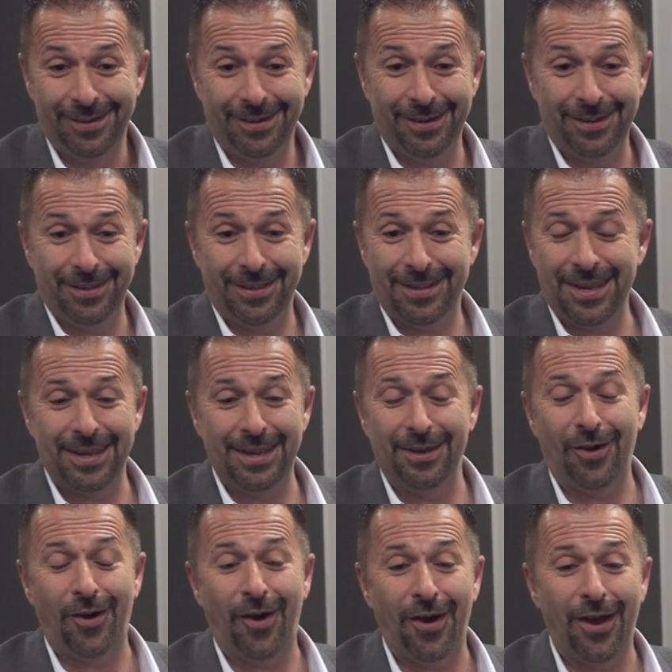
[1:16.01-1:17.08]
You know, they're
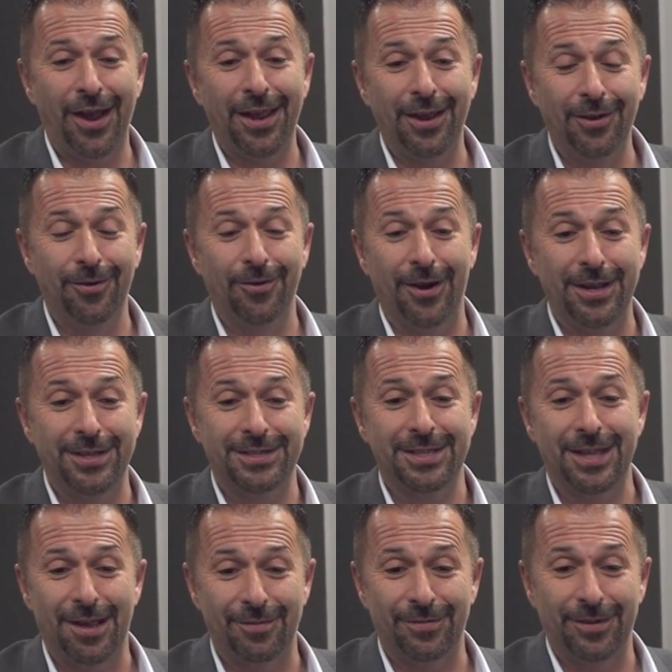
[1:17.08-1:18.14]
taking high grade
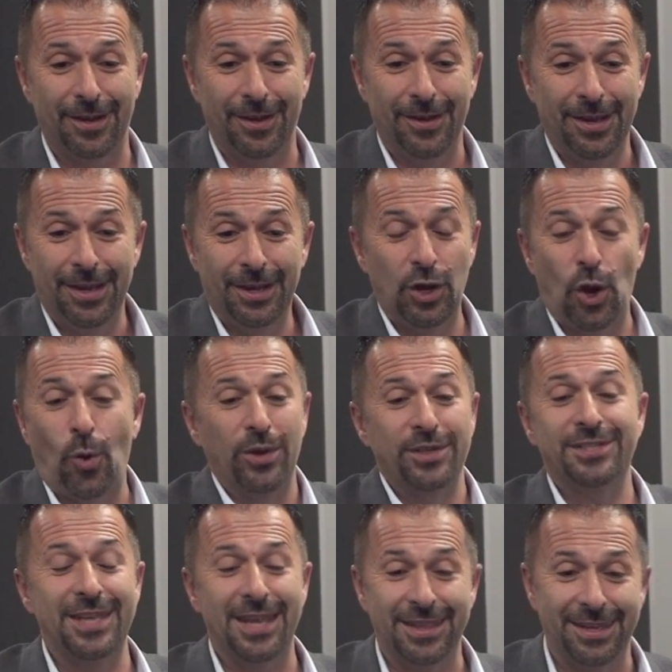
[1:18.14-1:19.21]
stuff, you know. No one
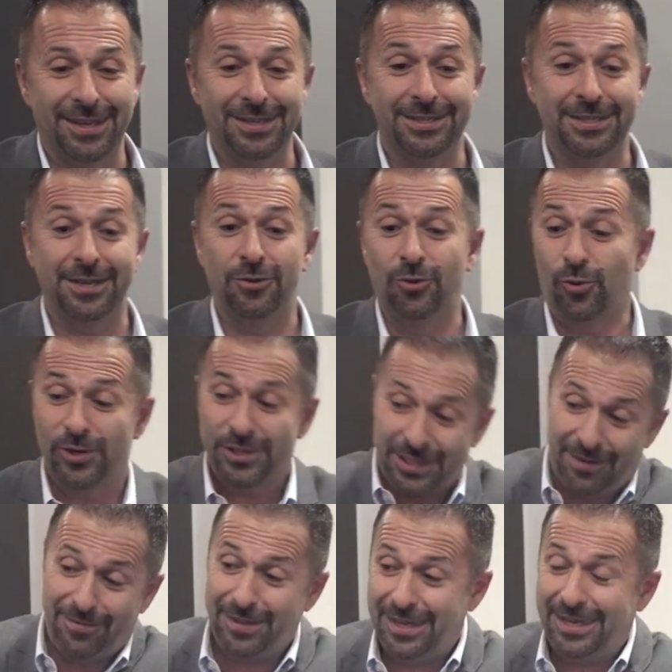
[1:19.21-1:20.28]
sat there and said, you're a
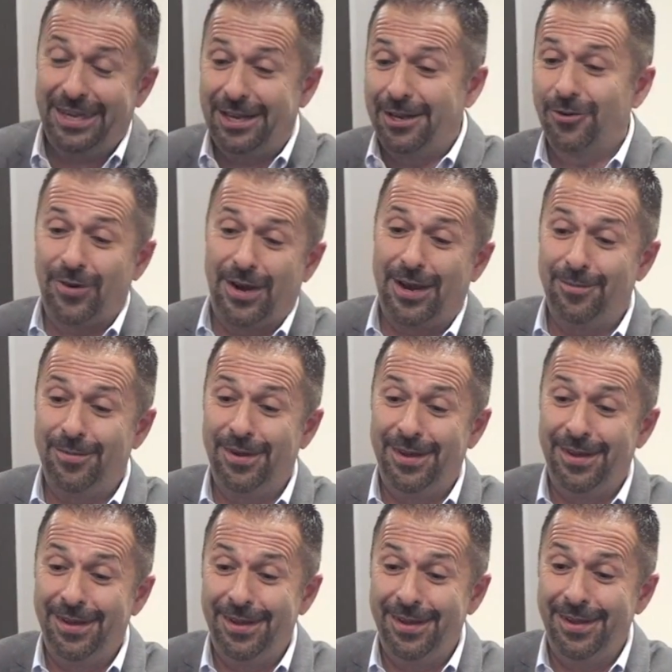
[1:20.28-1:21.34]
70 kilogram
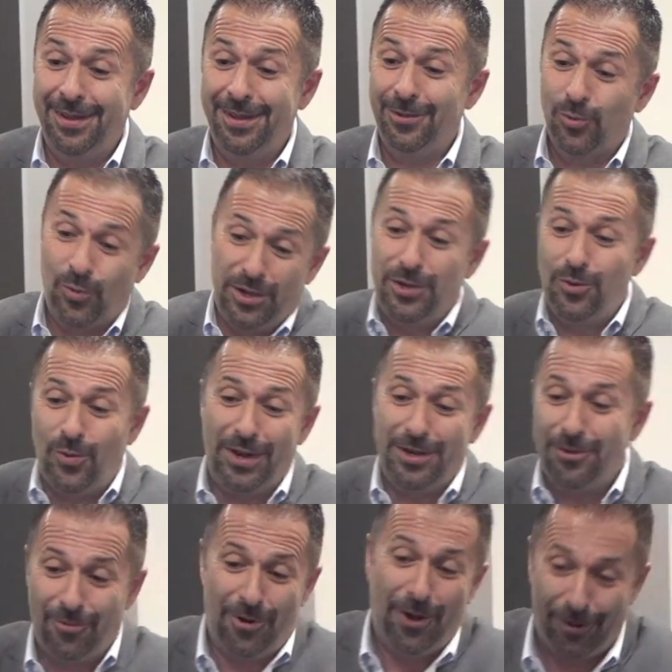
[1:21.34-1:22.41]

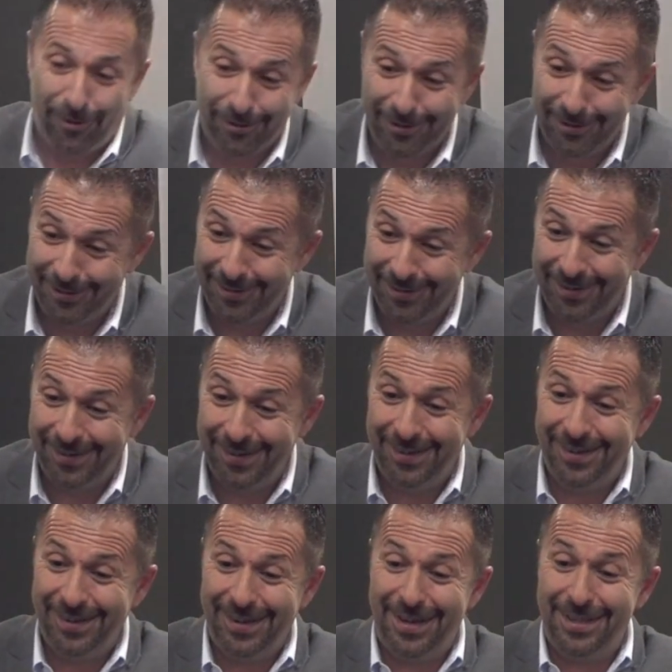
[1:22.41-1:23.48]
21-year-old,
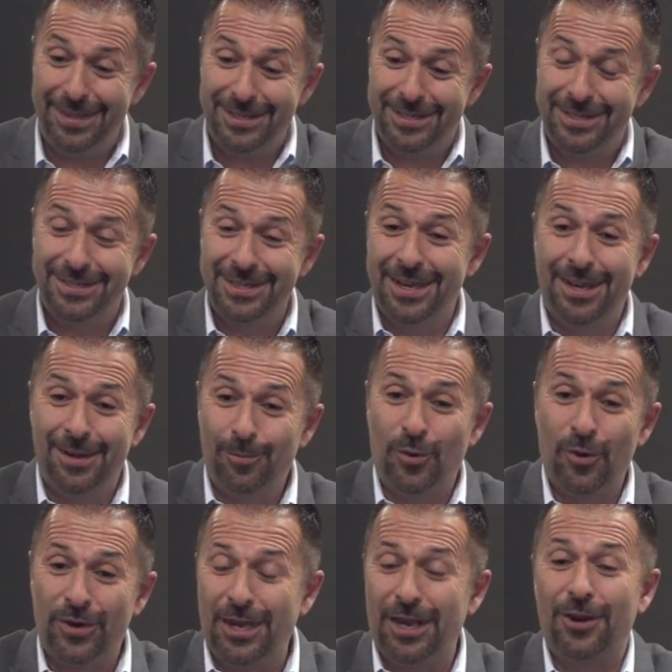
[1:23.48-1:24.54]
and this is
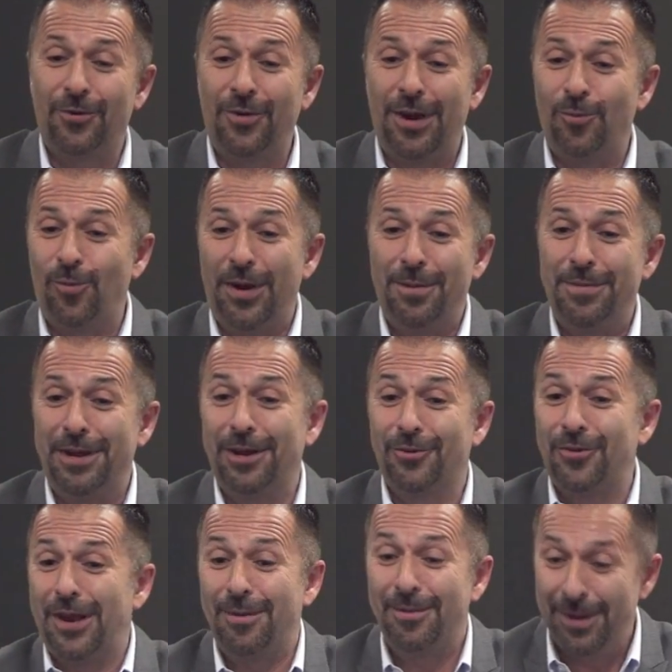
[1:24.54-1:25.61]
per kilogram, 1
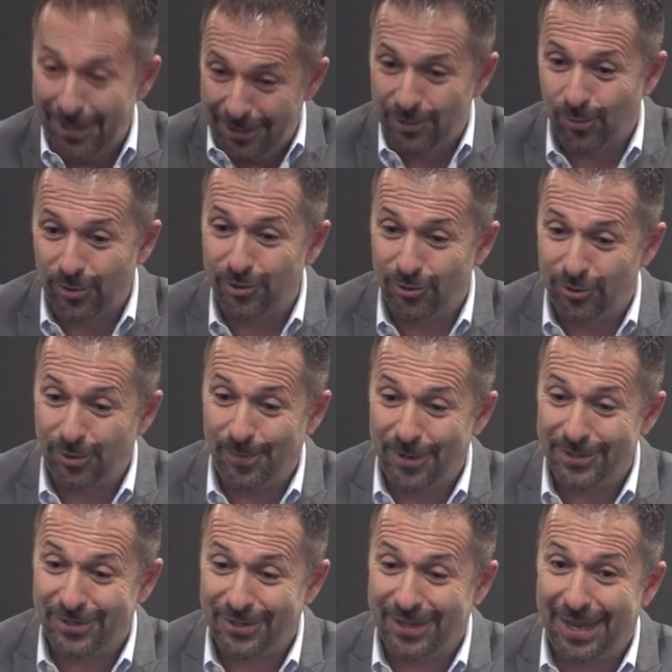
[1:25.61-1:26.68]
milligram is what you're
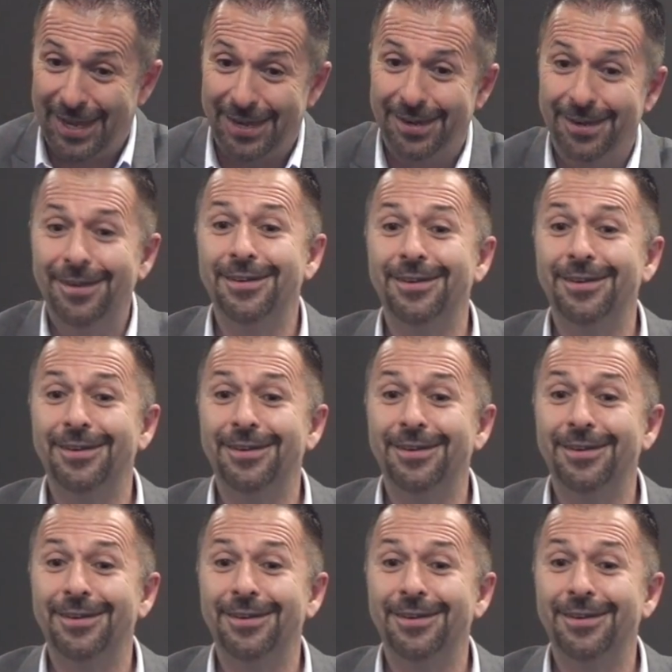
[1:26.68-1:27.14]
supposed to take.